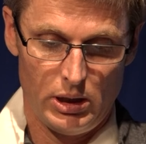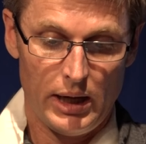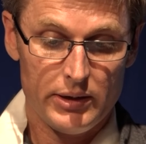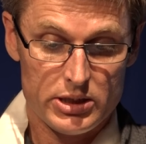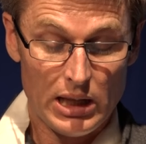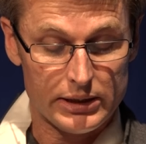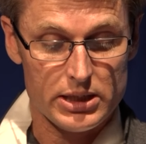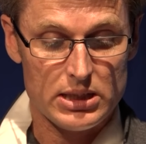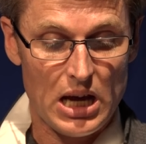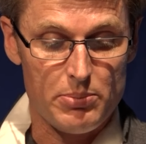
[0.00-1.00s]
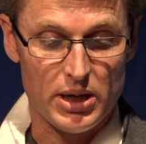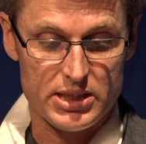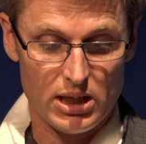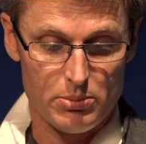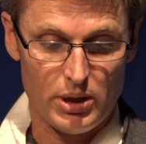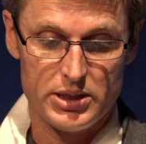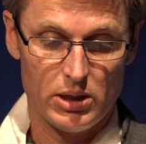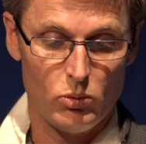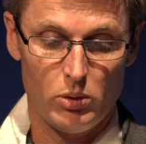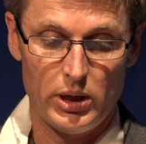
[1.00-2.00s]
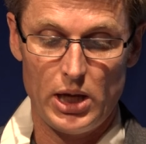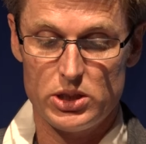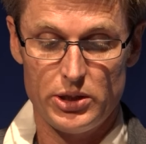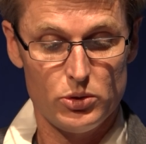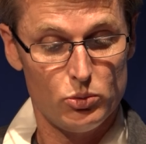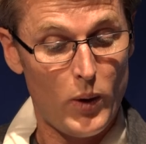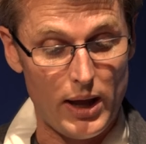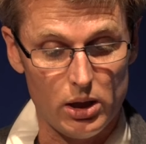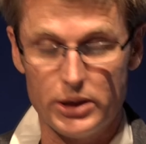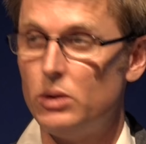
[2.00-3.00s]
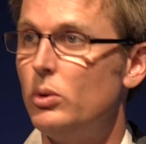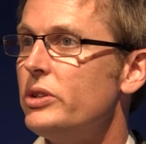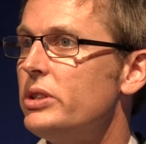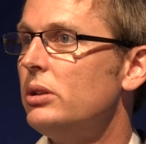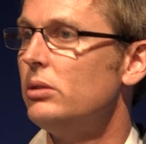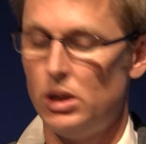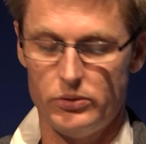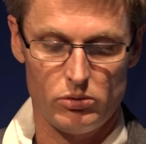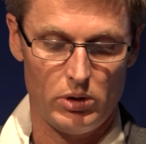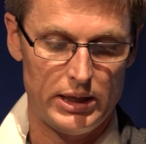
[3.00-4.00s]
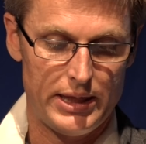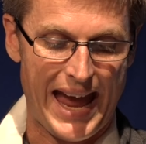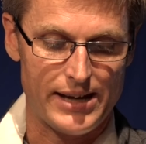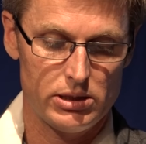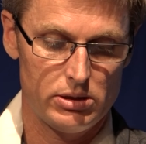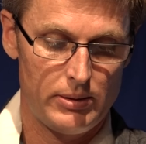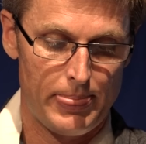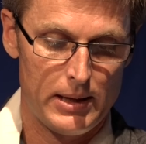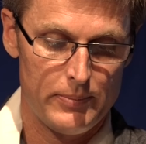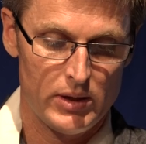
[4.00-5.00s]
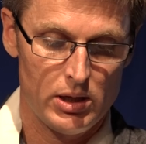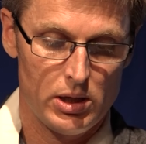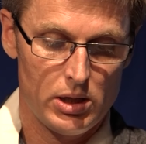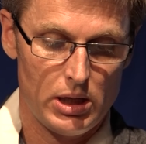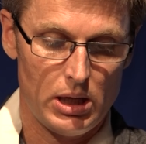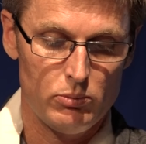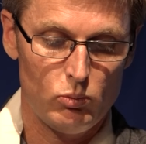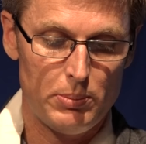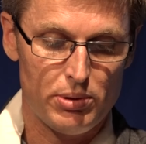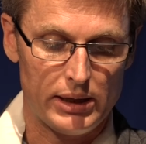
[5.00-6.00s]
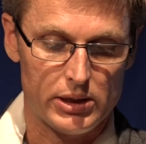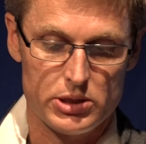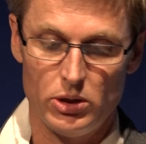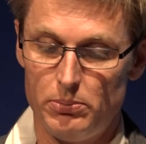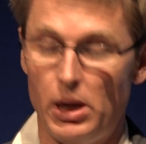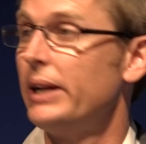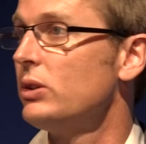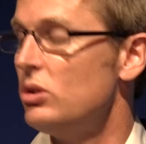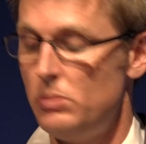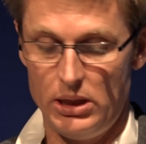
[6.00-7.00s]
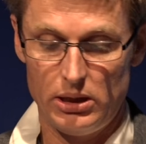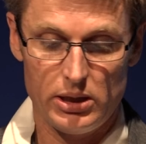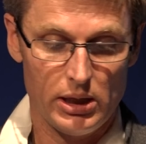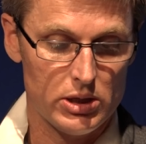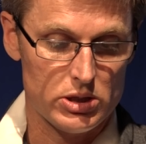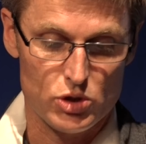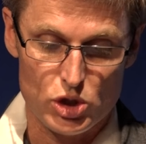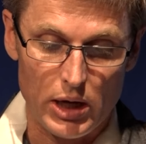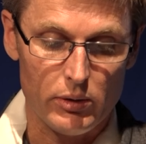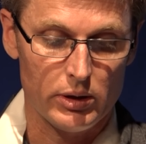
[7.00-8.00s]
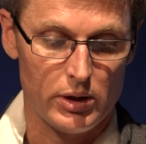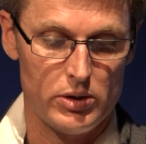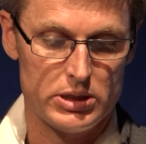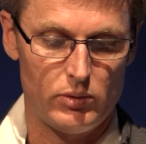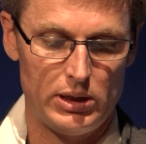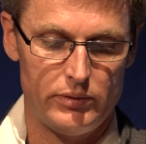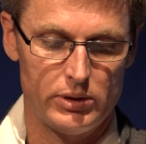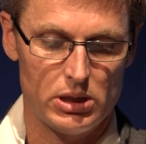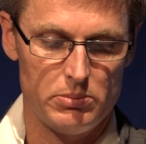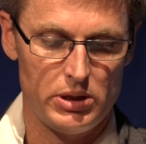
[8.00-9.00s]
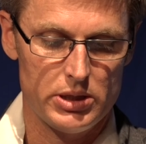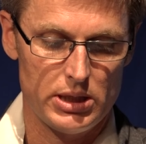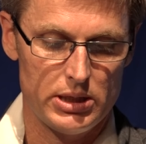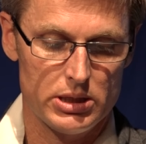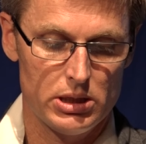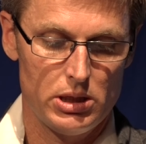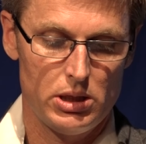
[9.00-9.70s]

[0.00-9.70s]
And I'd like to start by celebrating what we actually do well. I don't want to override that. We practice not buying too many things and sharing those if we live in communities.